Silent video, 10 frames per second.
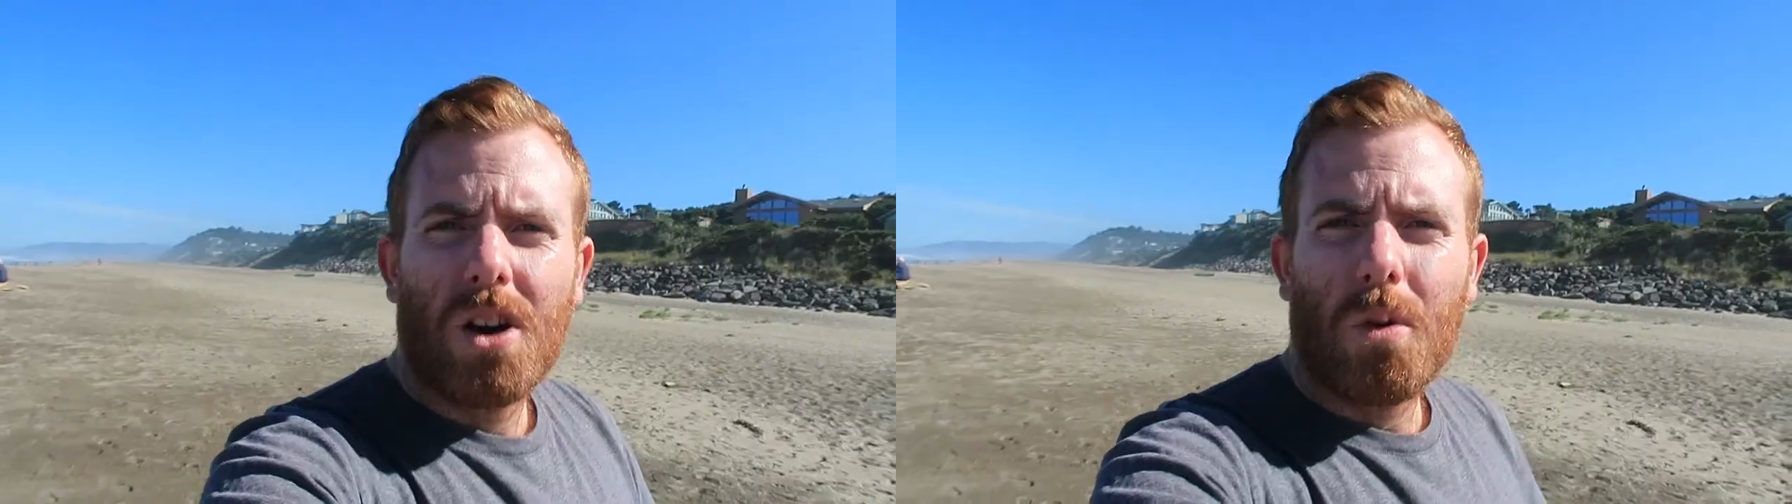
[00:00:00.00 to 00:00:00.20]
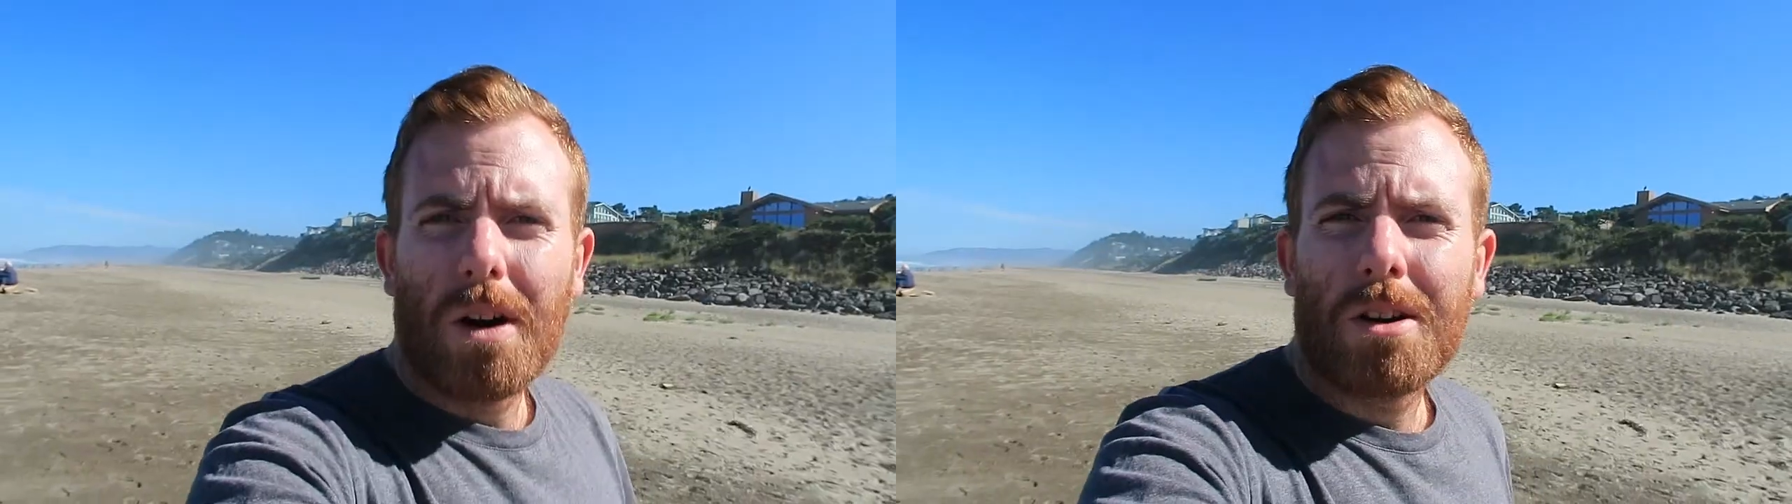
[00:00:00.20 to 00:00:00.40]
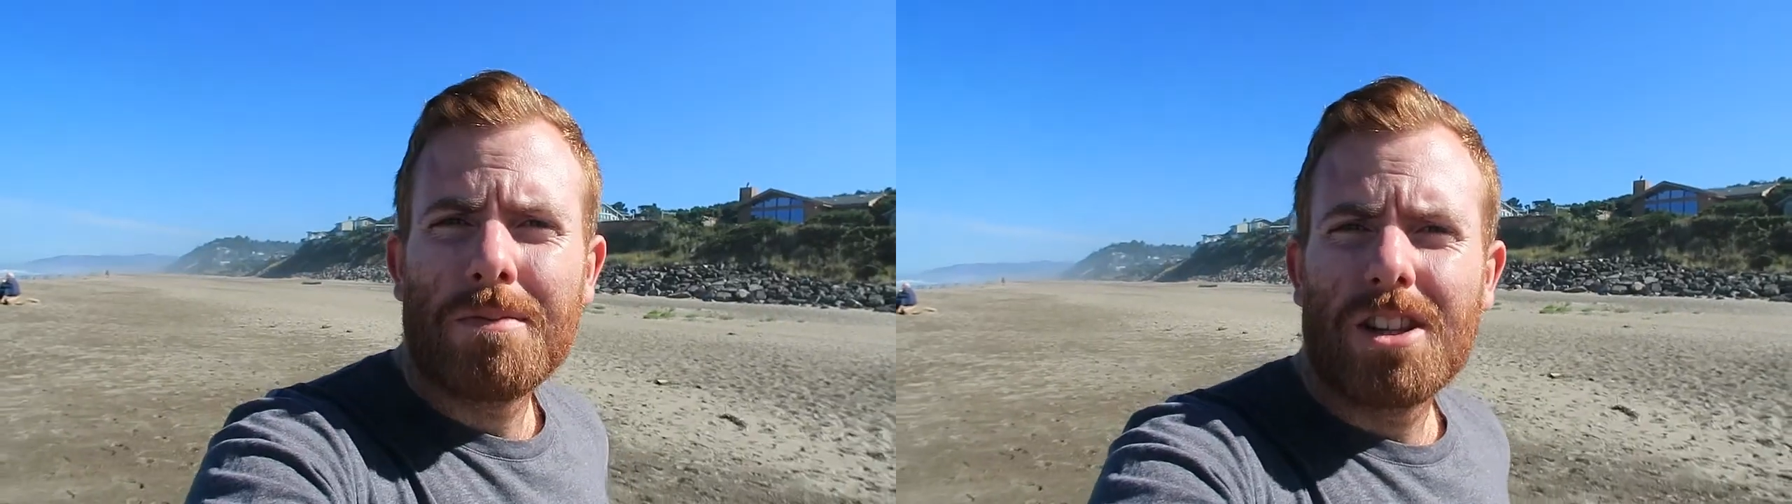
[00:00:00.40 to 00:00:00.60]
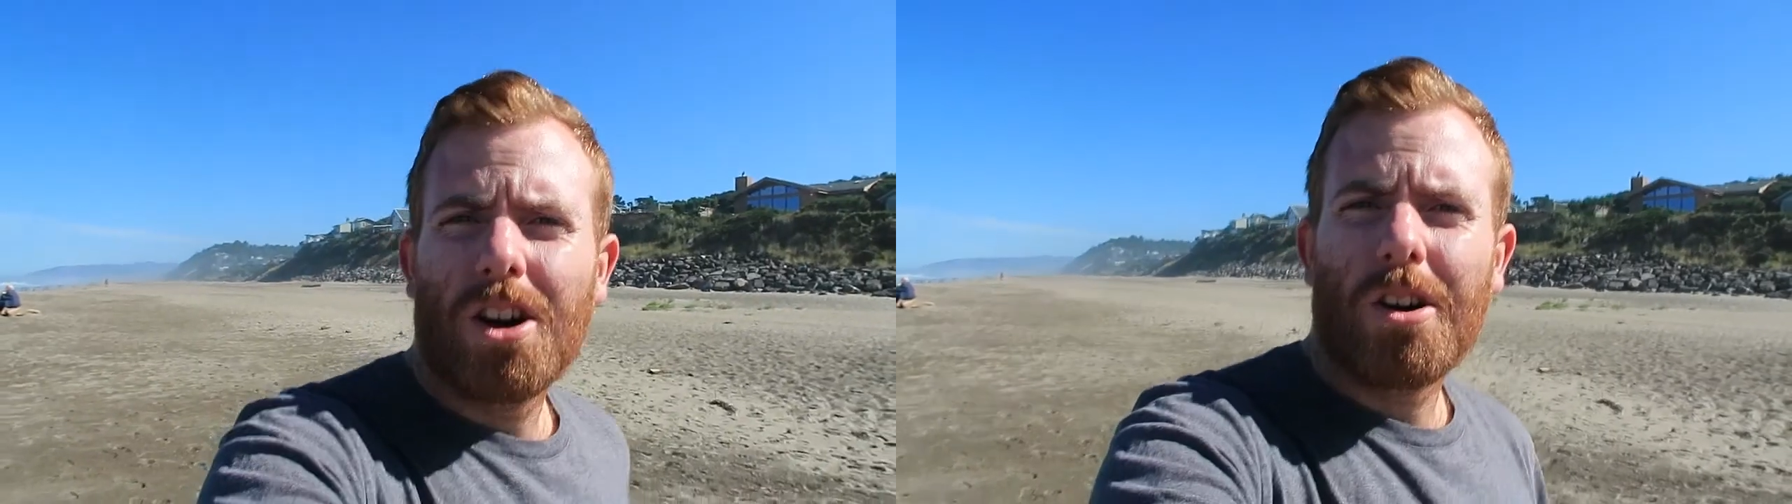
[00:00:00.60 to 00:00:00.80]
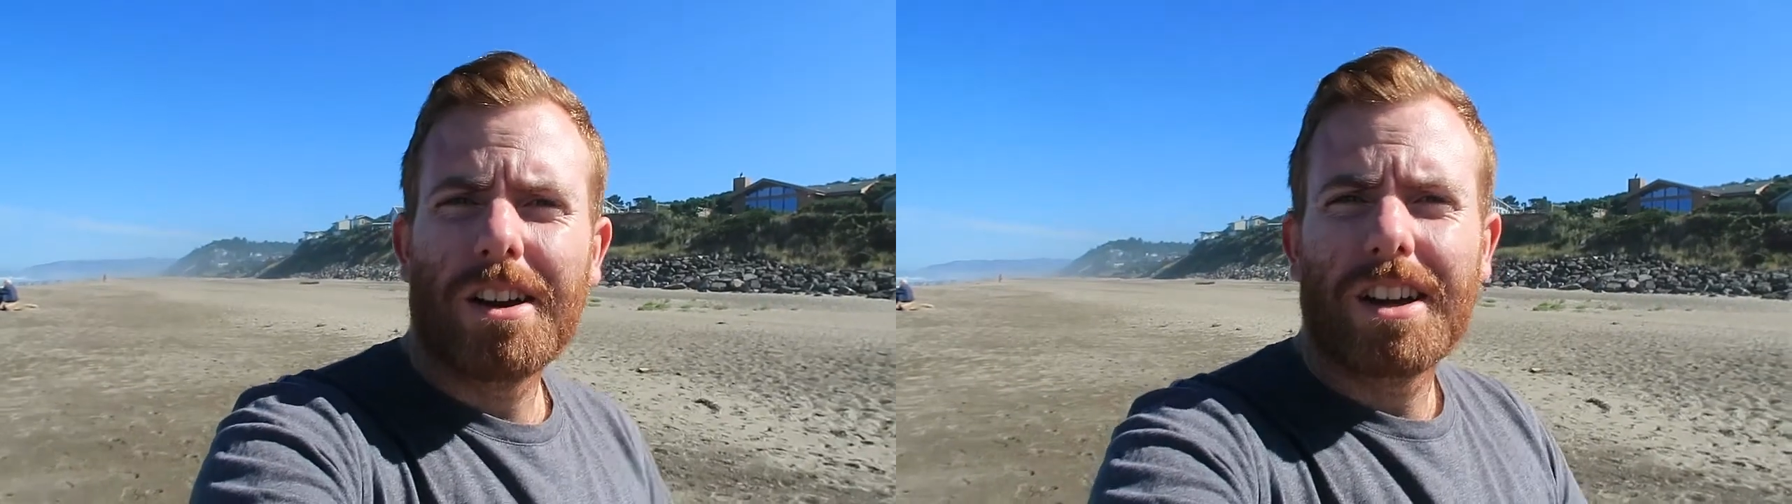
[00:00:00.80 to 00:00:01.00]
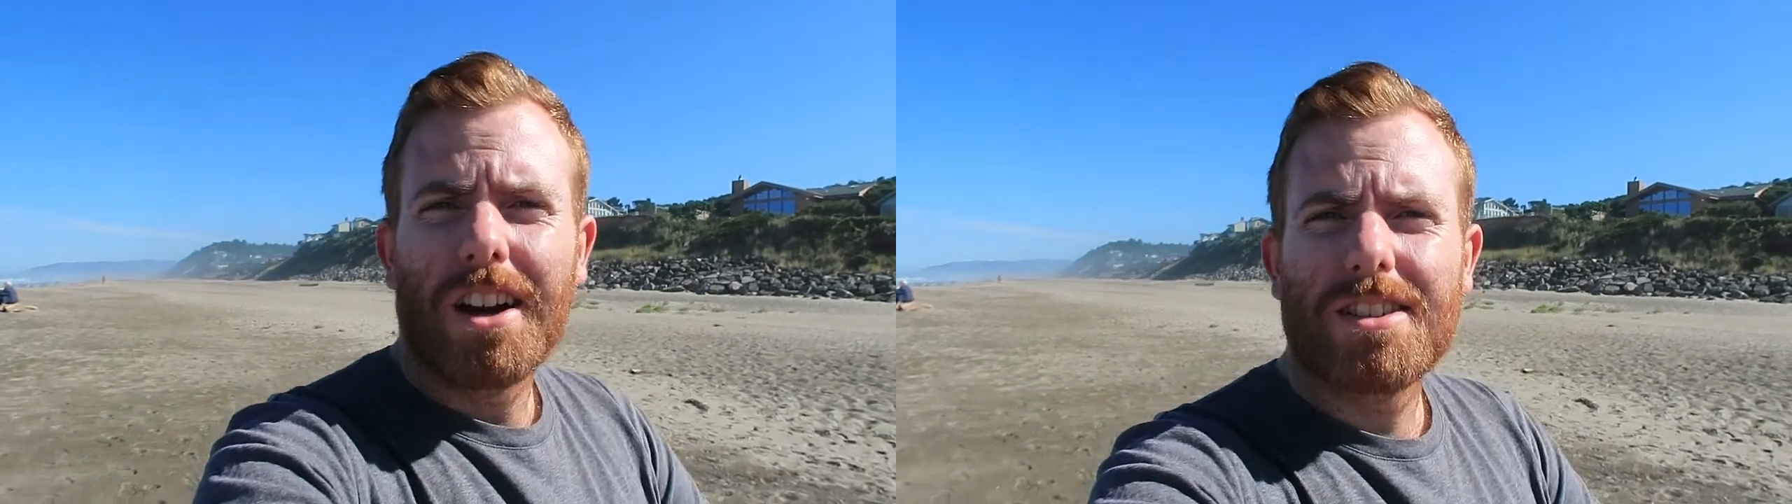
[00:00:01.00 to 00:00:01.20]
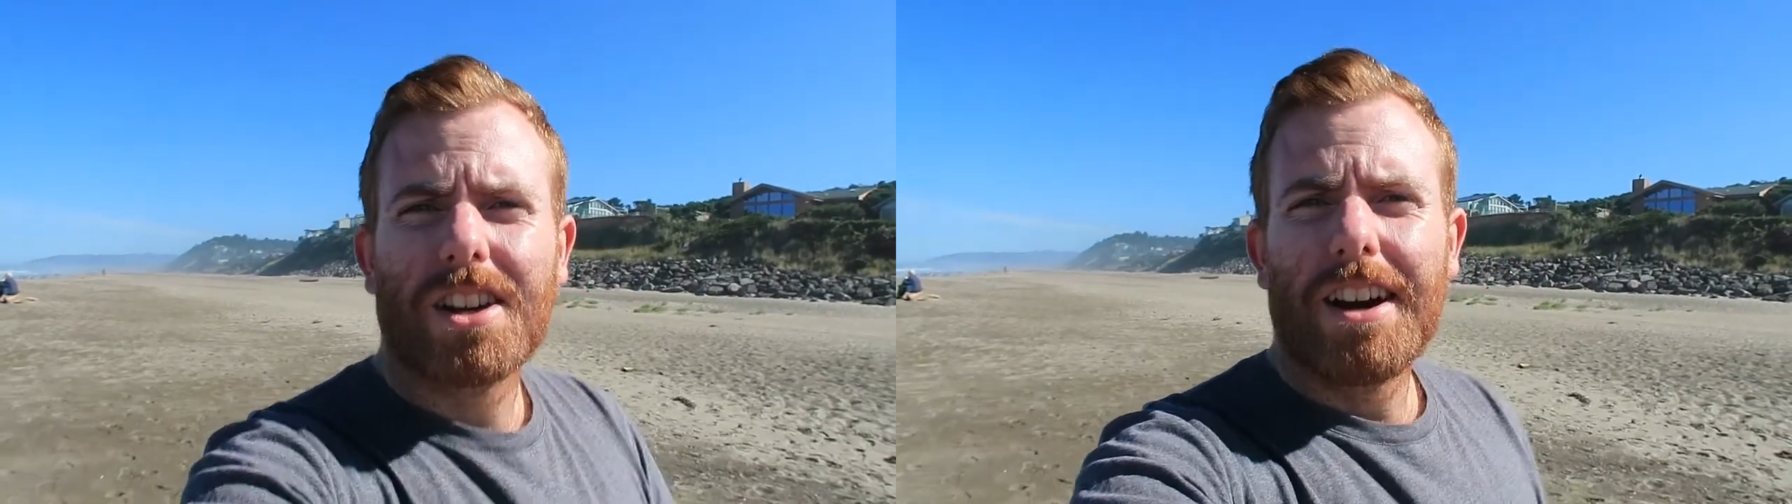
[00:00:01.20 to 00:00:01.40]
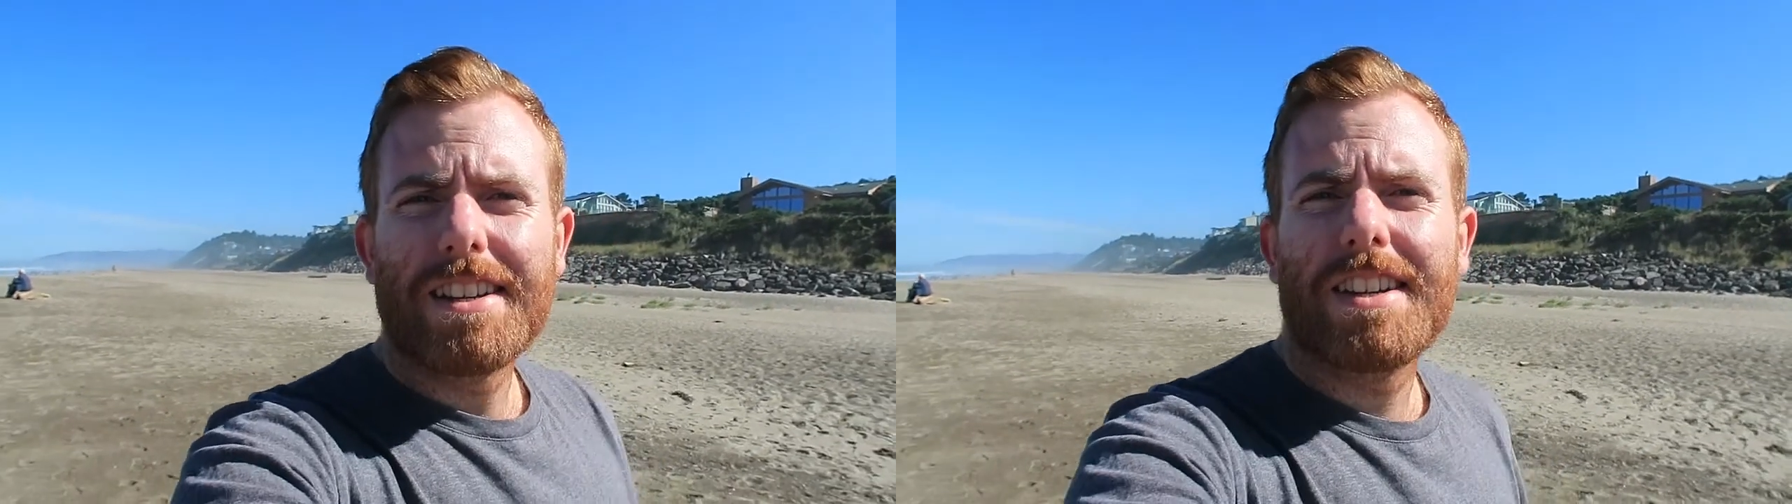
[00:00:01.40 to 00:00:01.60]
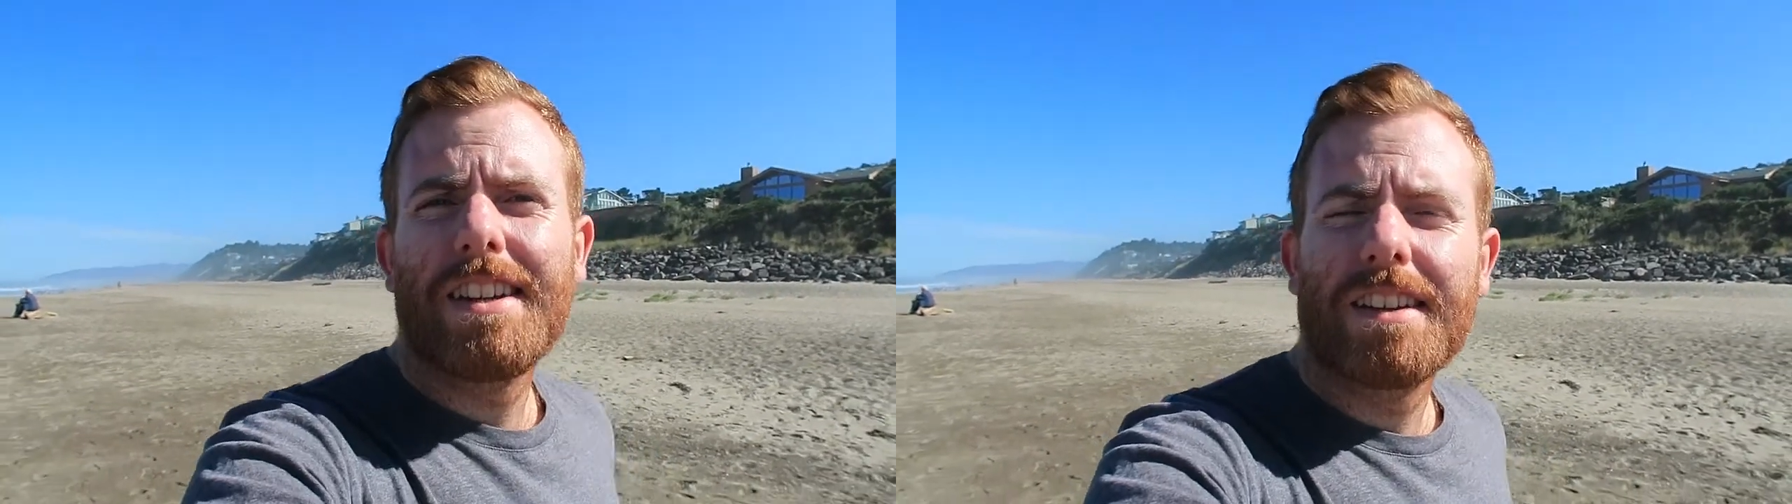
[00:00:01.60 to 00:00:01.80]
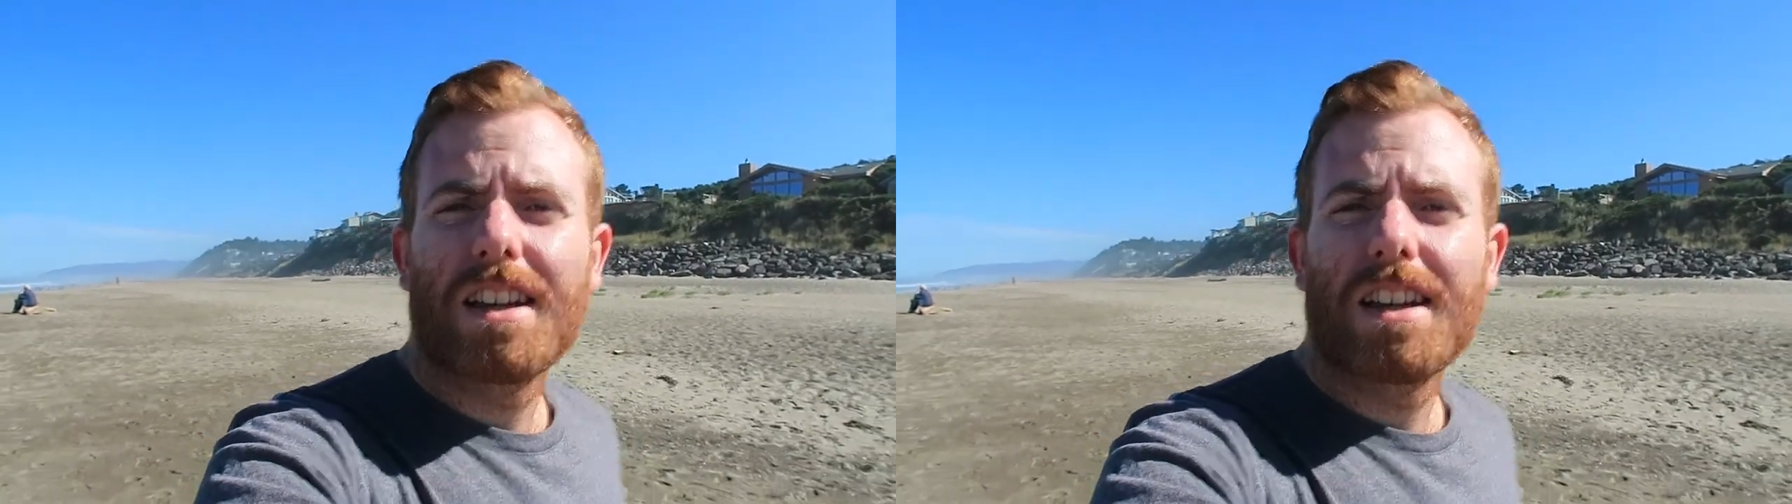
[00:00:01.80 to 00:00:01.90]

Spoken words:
Welcome to the Oregon coast, guys.